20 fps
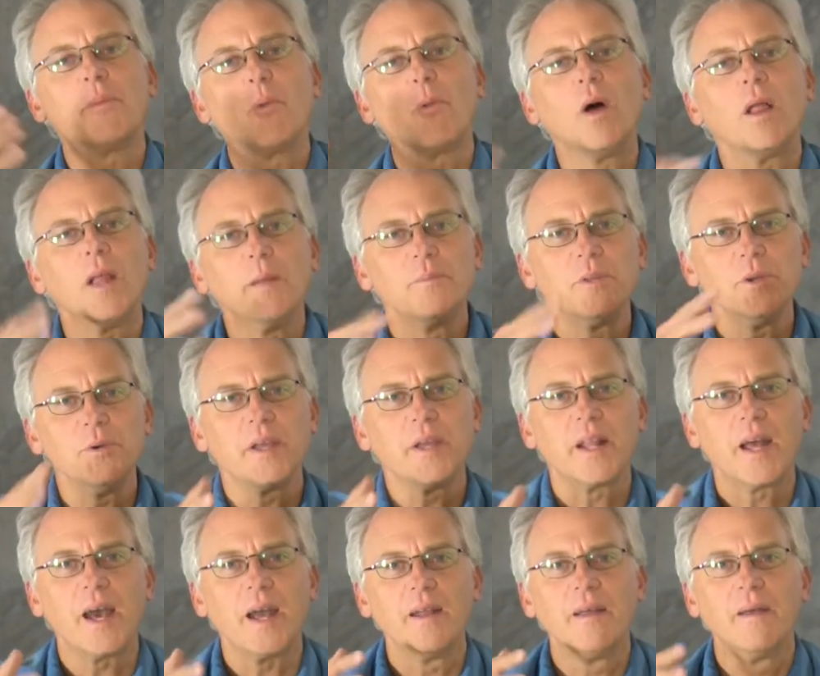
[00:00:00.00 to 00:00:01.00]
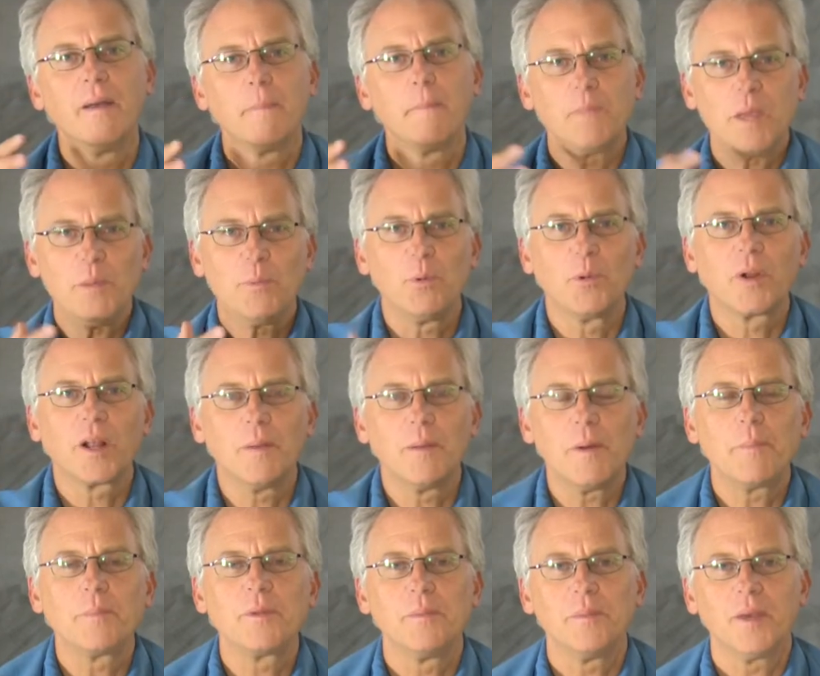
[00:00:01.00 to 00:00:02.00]
But while I'm doing that, people would
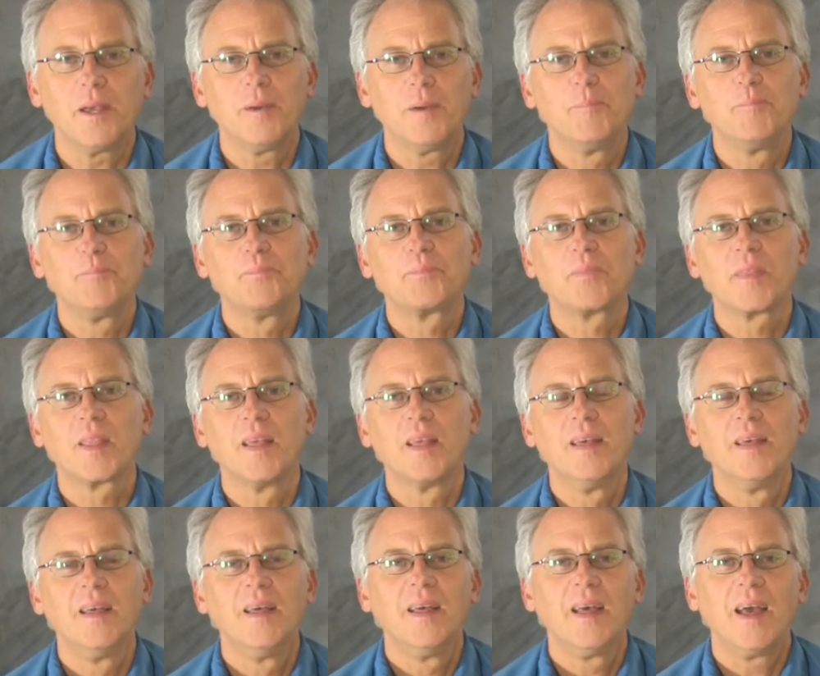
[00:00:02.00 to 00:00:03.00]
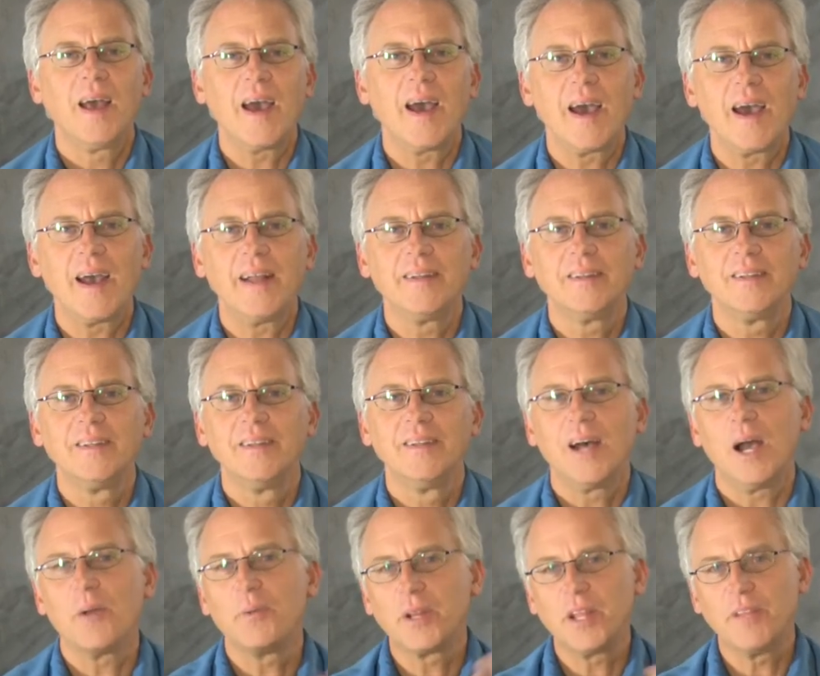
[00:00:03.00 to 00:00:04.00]
come up to me and
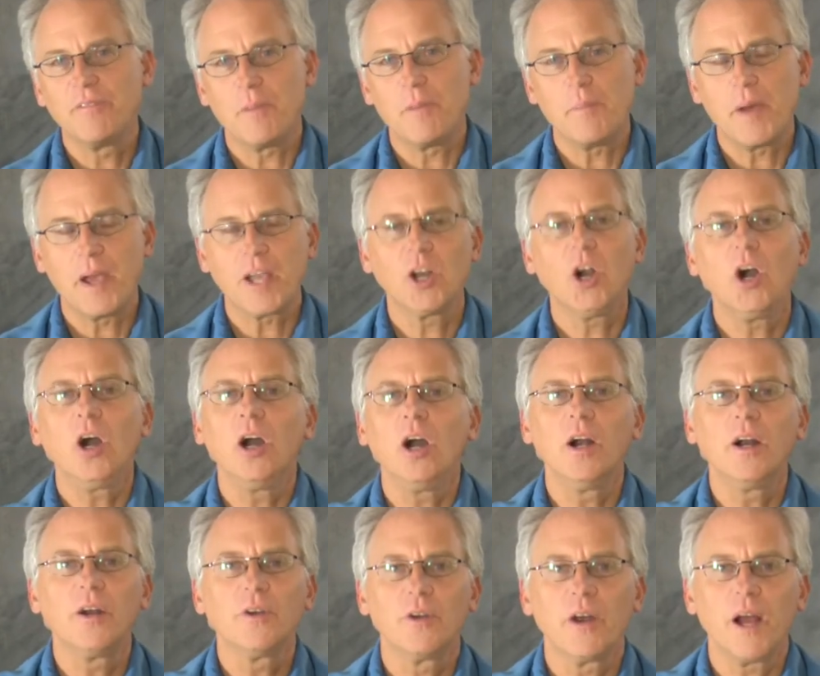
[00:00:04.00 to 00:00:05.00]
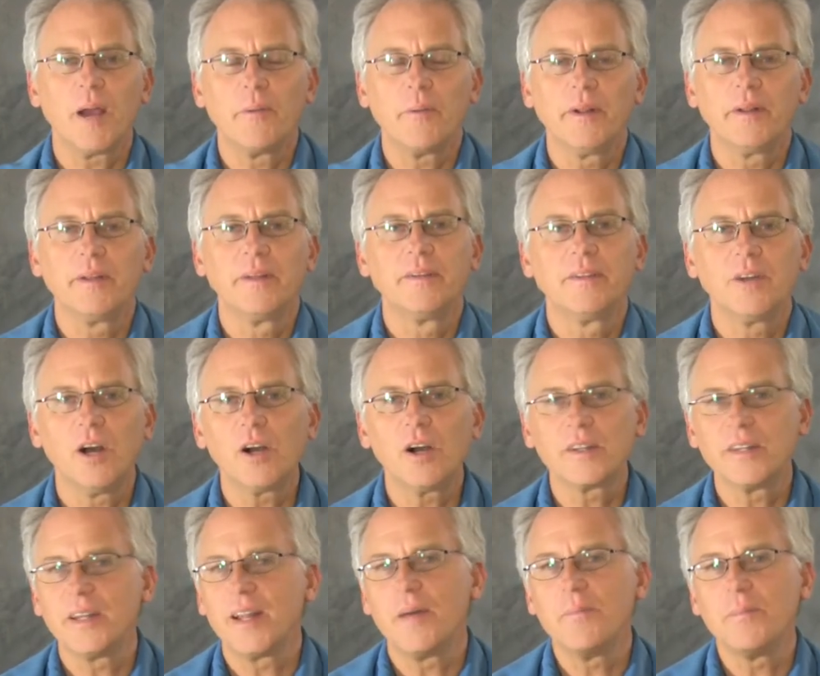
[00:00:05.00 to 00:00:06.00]
I would give them my card or I would
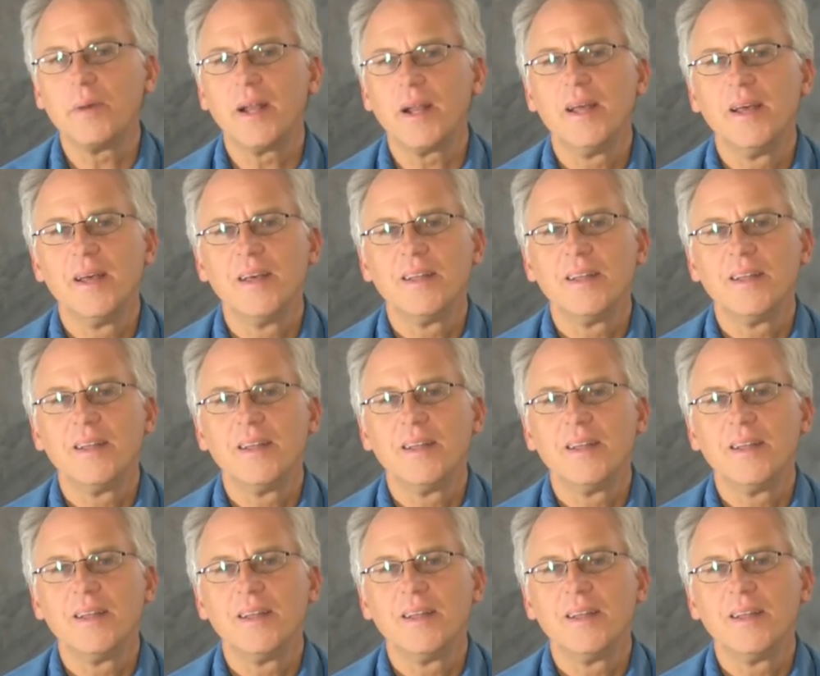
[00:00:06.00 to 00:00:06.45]
talk to them, but